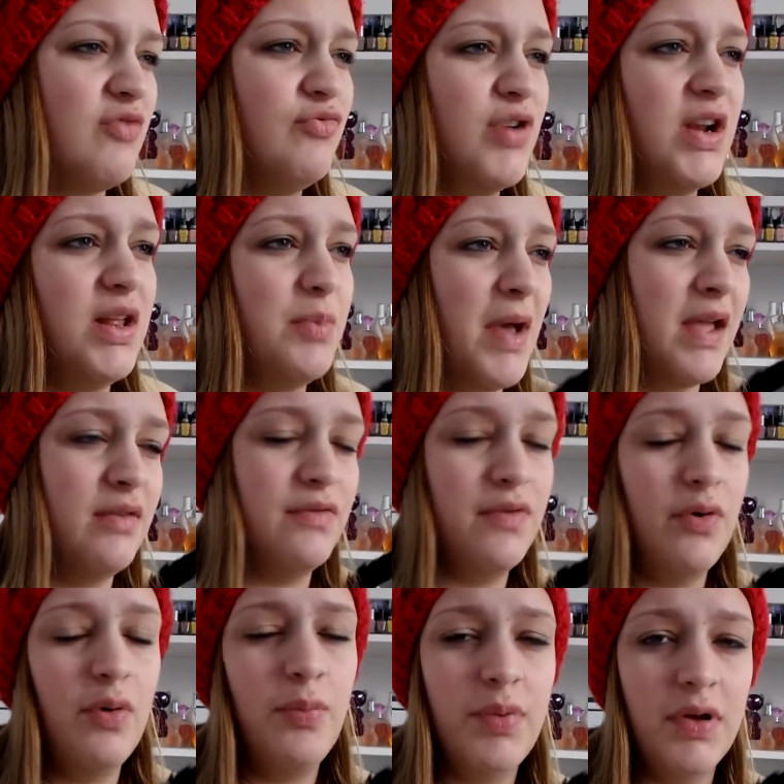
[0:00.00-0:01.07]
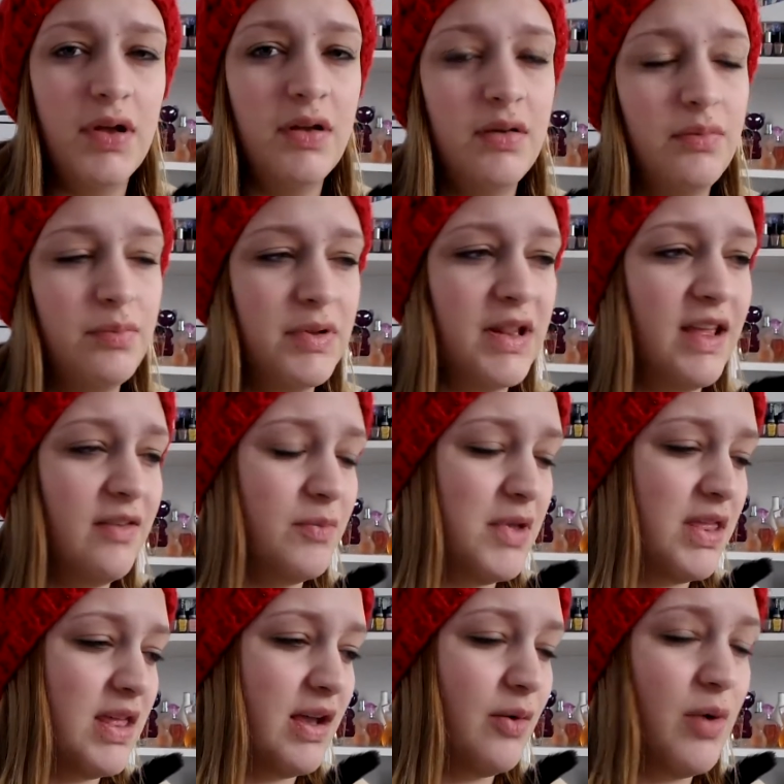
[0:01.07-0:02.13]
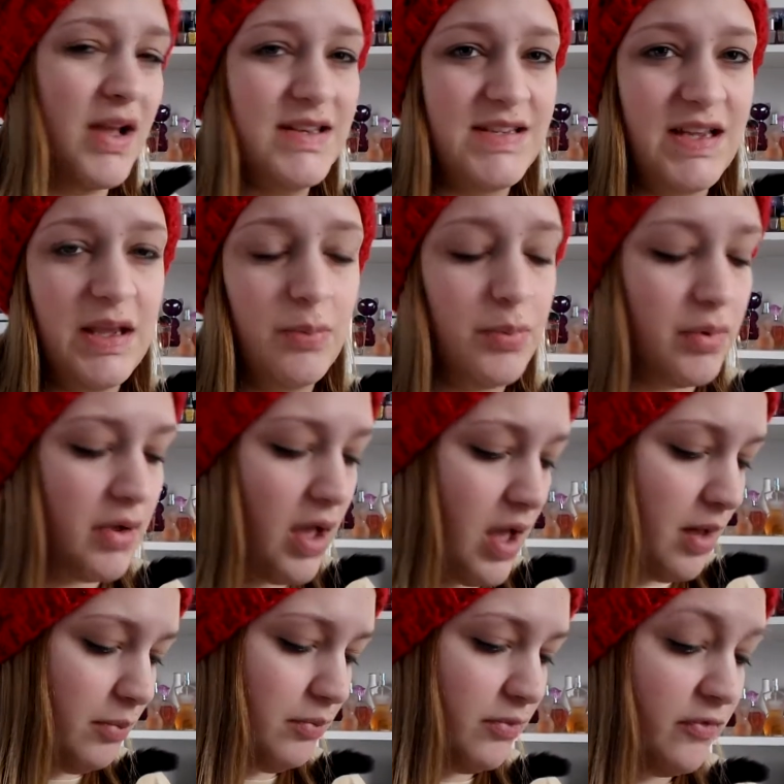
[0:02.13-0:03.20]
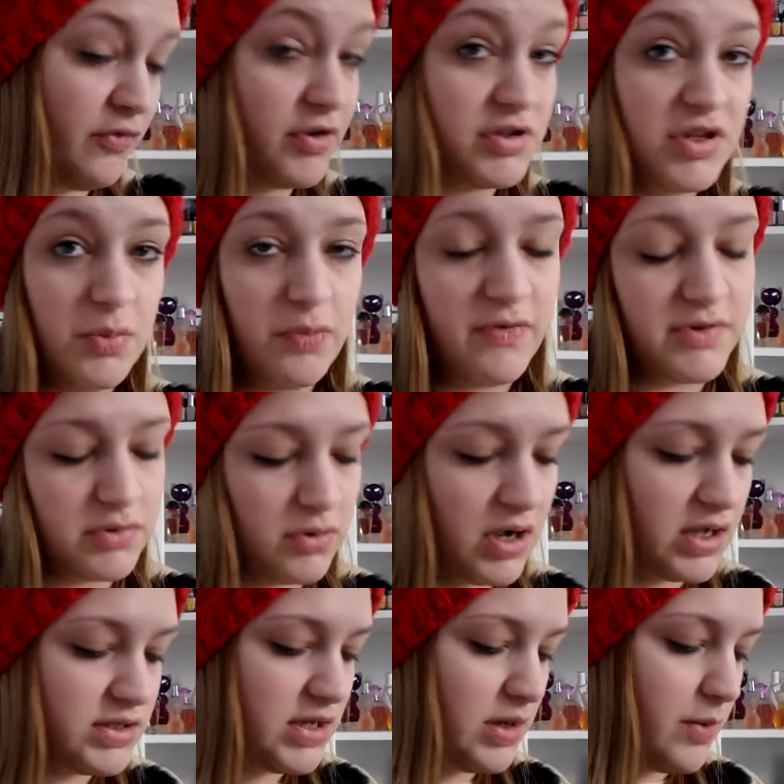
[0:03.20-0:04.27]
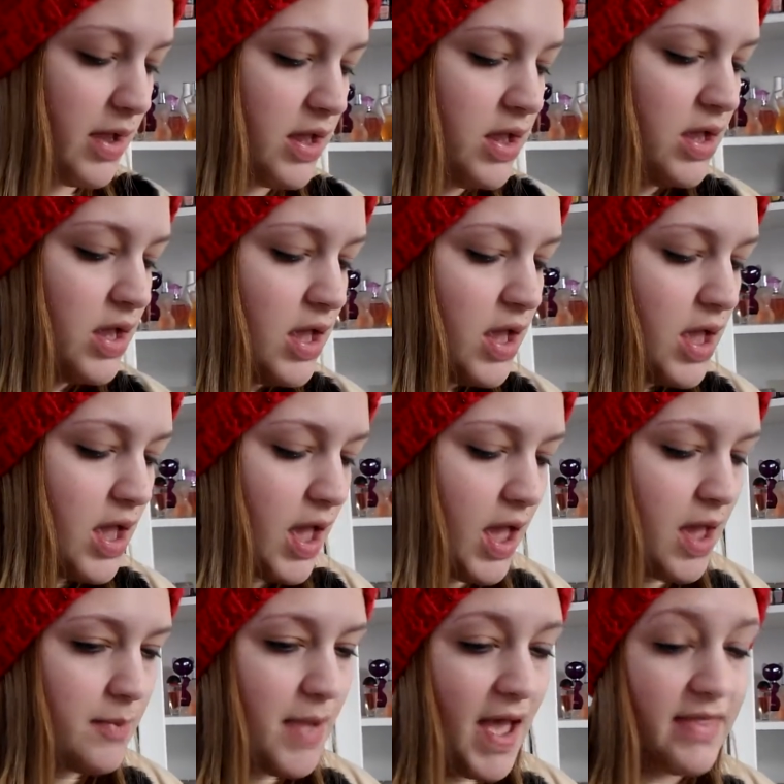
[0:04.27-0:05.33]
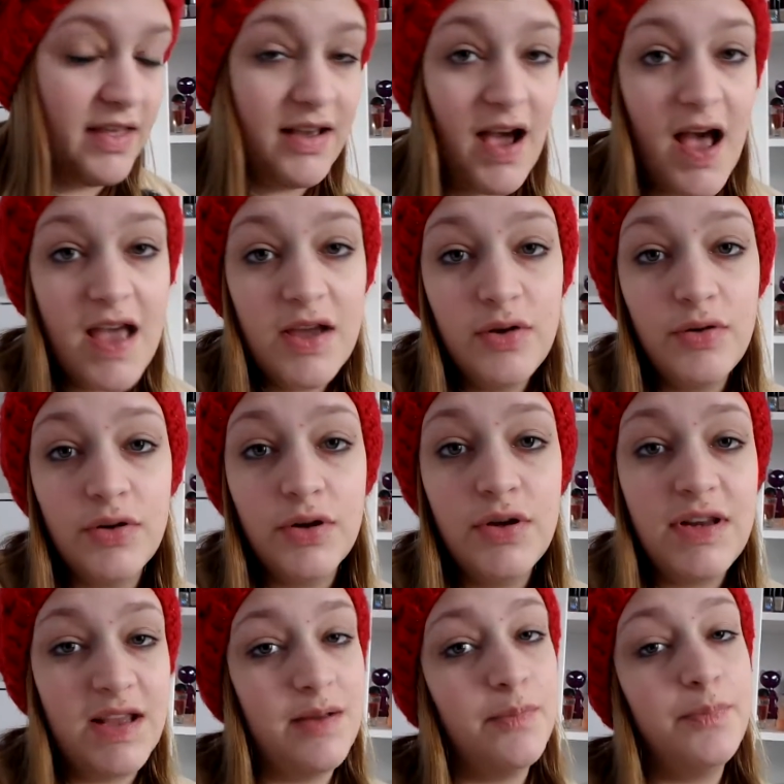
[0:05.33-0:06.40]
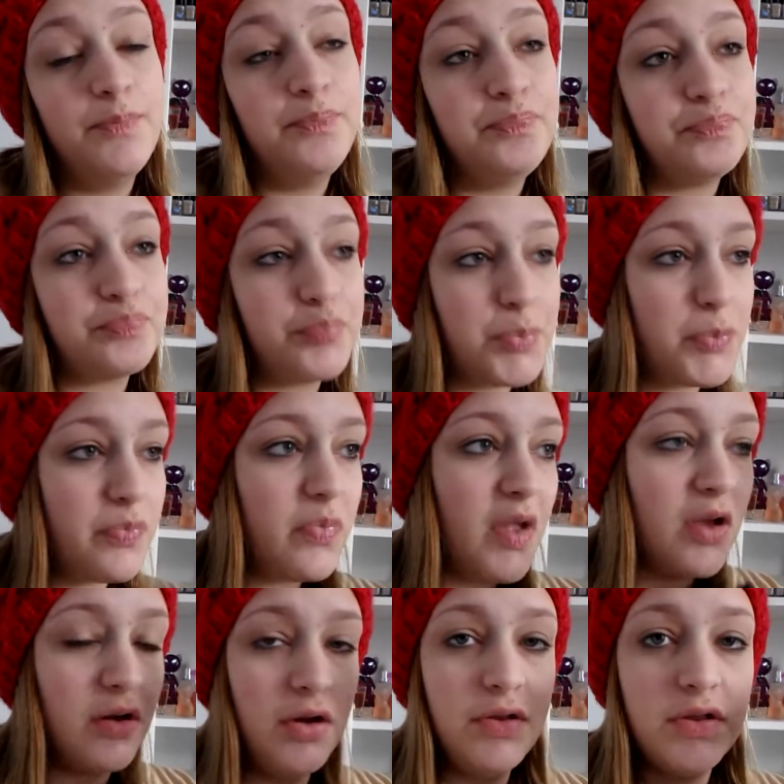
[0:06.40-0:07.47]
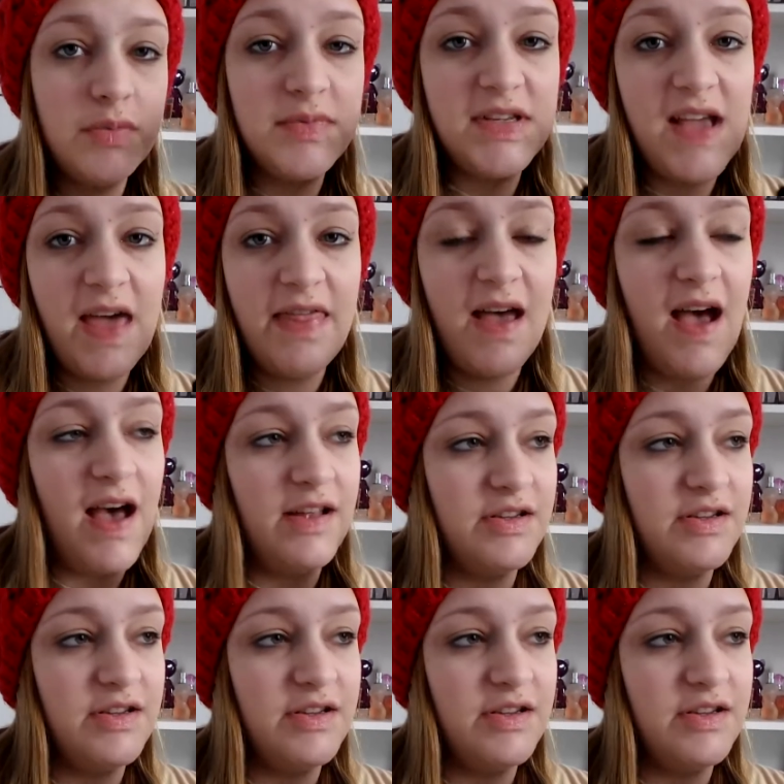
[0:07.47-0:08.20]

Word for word: really painful. But believe me, they're quite deep um, for superficial cuts anyway. Um, and the guy who glued him, glued them together,